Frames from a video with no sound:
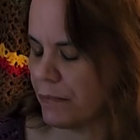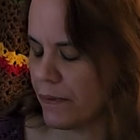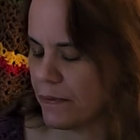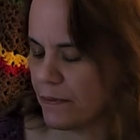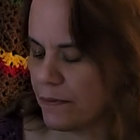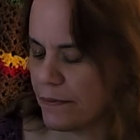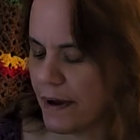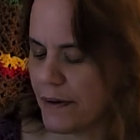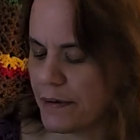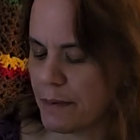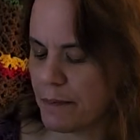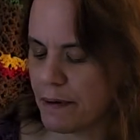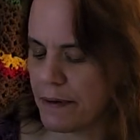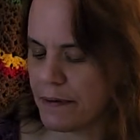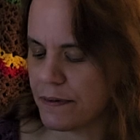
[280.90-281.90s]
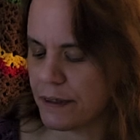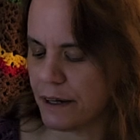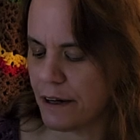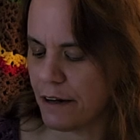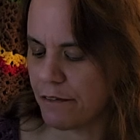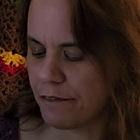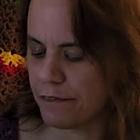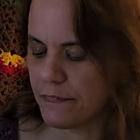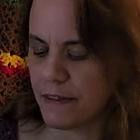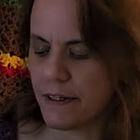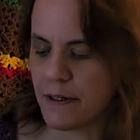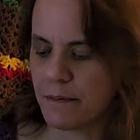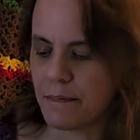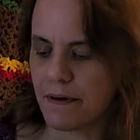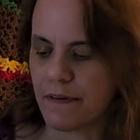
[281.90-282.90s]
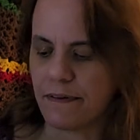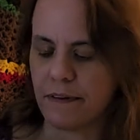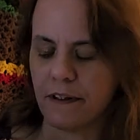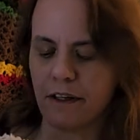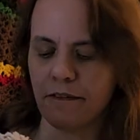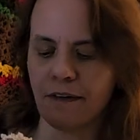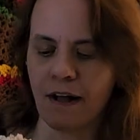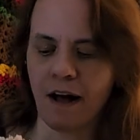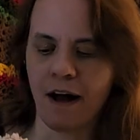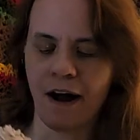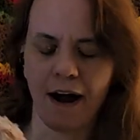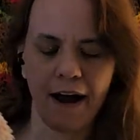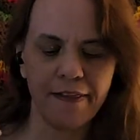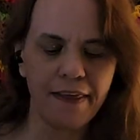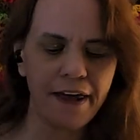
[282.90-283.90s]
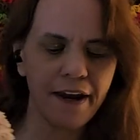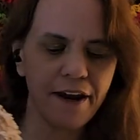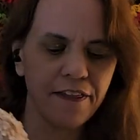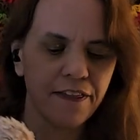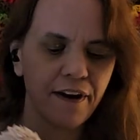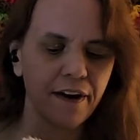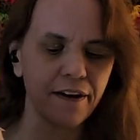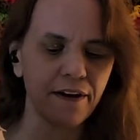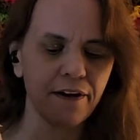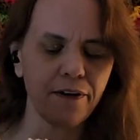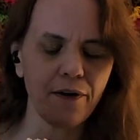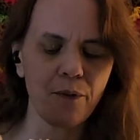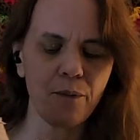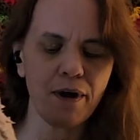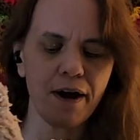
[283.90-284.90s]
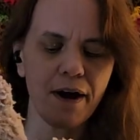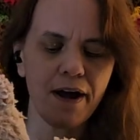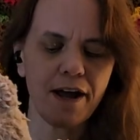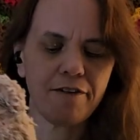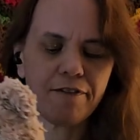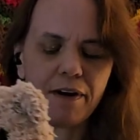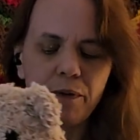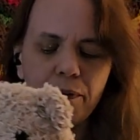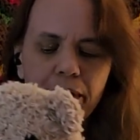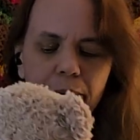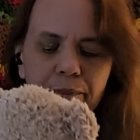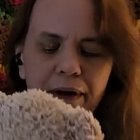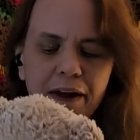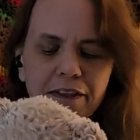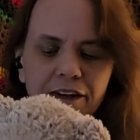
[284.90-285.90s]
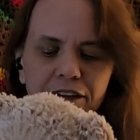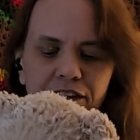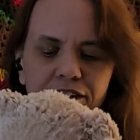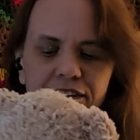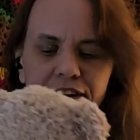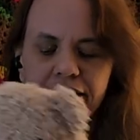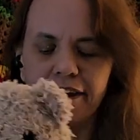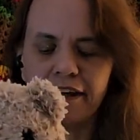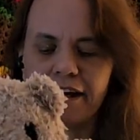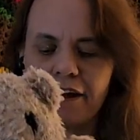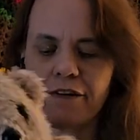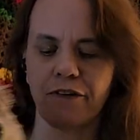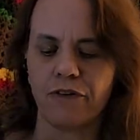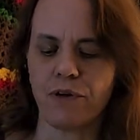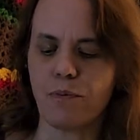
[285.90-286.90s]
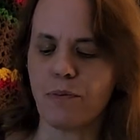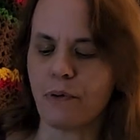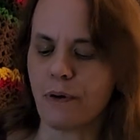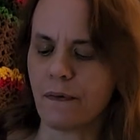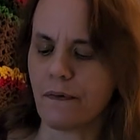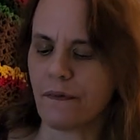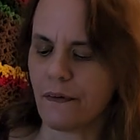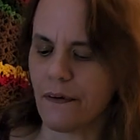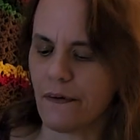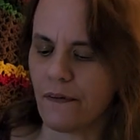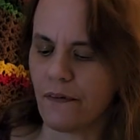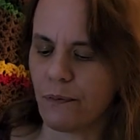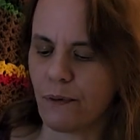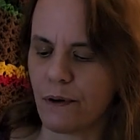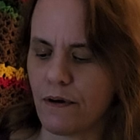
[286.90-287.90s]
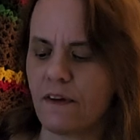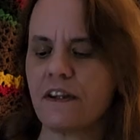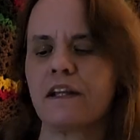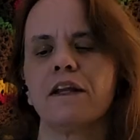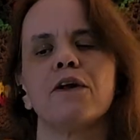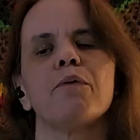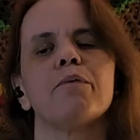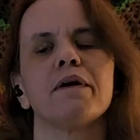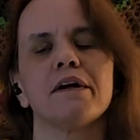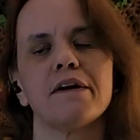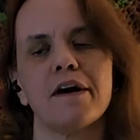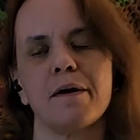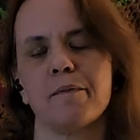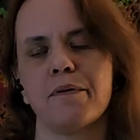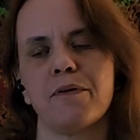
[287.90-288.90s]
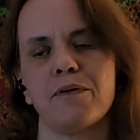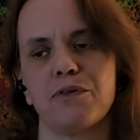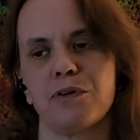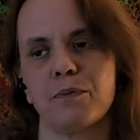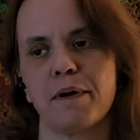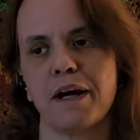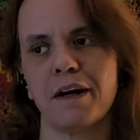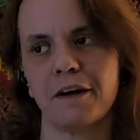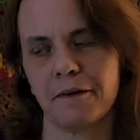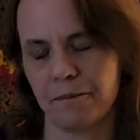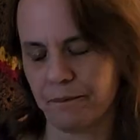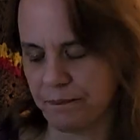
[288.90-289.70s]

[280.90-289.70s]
Designed it myself, knit it myself, and then I thought, you know what, if I want to make this is like a newborn size sweater. It's a little big on Mr. Bear,